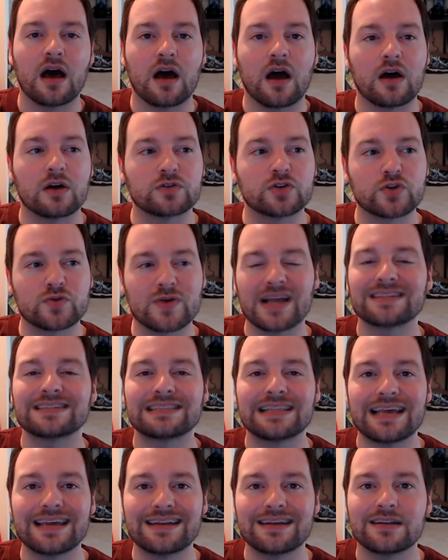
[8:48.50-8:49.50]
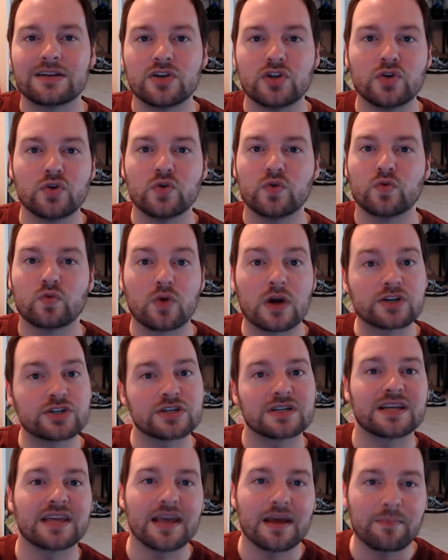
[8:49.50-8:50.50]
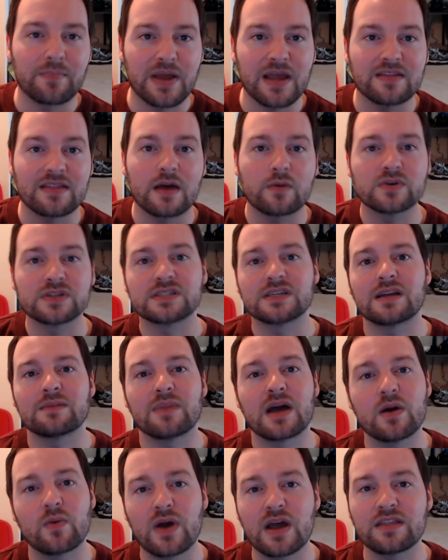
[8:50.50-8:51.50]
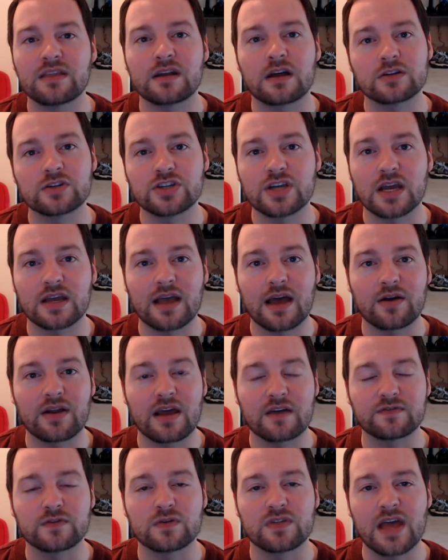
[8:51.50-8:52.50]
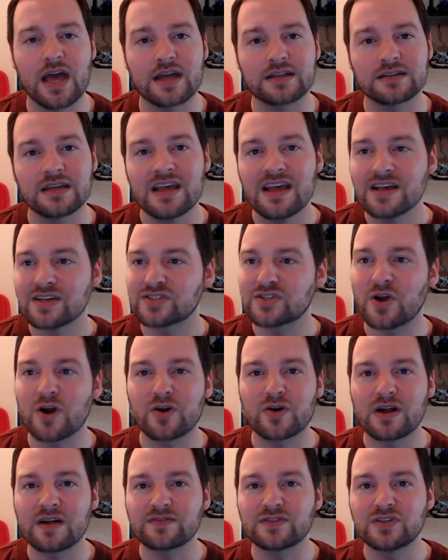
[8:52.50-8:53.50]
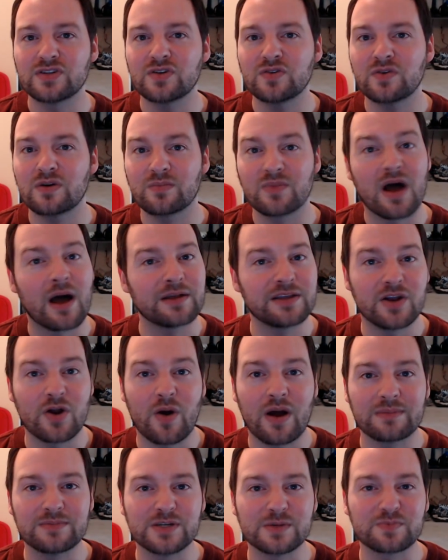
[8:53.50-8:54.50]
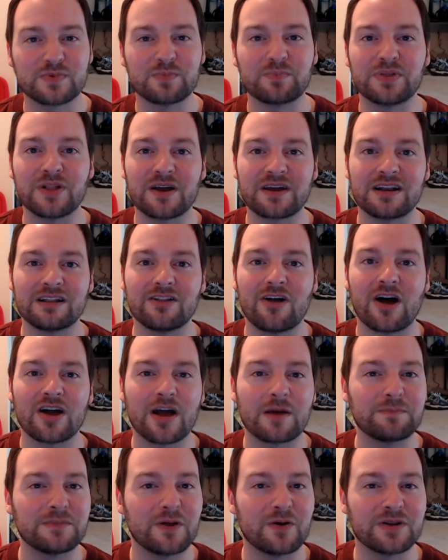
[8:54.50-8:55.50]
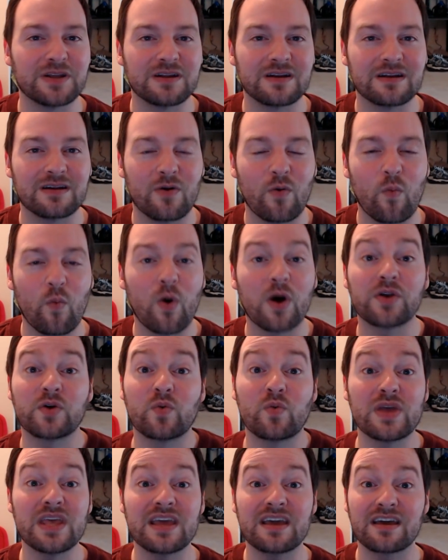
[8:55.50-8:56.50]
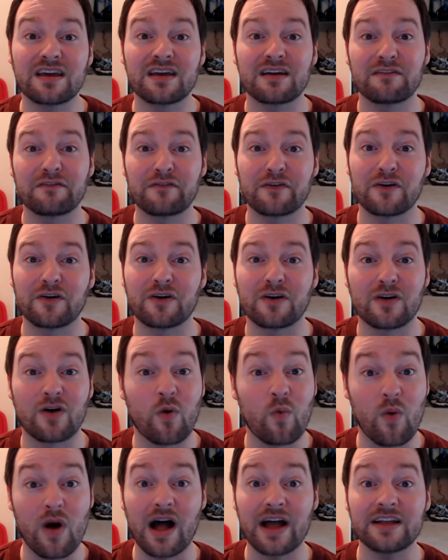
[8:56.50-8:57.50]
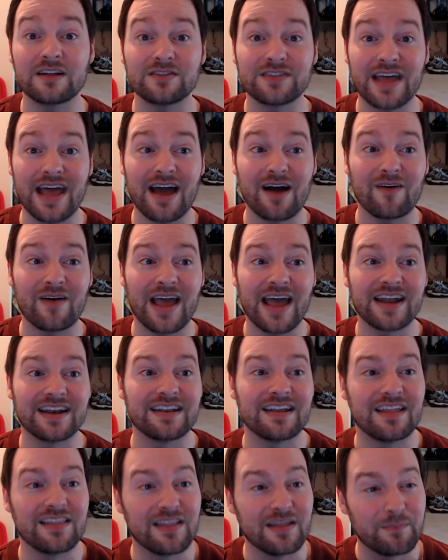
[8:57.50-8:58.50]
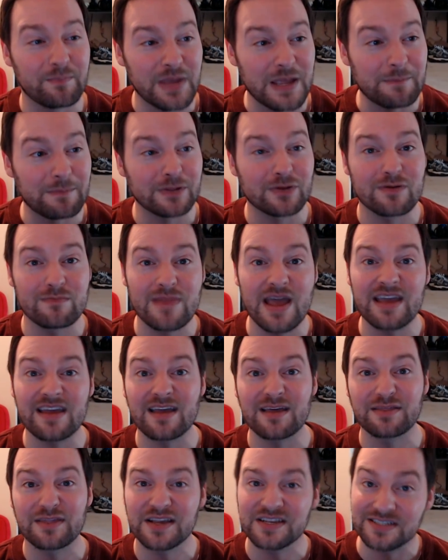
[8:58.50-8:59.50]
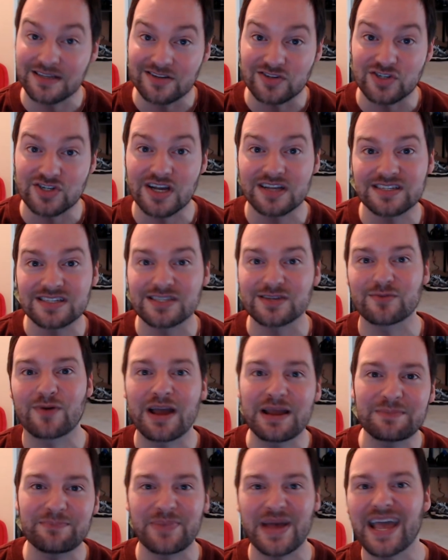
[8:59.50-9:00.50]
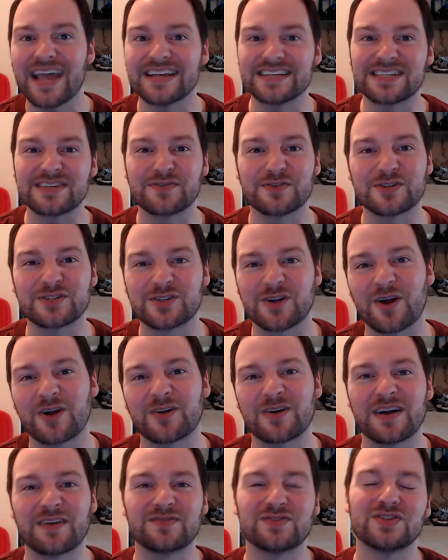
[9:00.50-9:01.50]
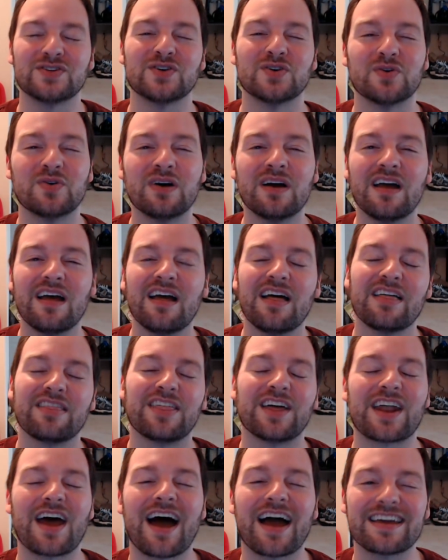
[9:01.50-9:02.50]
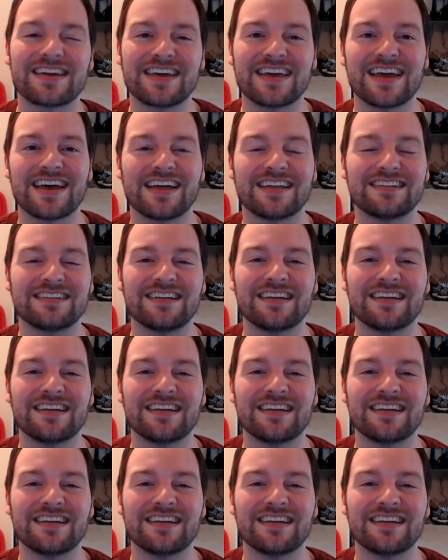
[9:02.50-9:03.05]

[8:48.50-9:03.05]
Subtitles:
translated new Russian campaign that was sent my way that I'll check out after that. StarCraft 2, I've just been plugging along, uploading 1 a week for a while now, and people are making things at just the right pace for StarCraft 2 that I can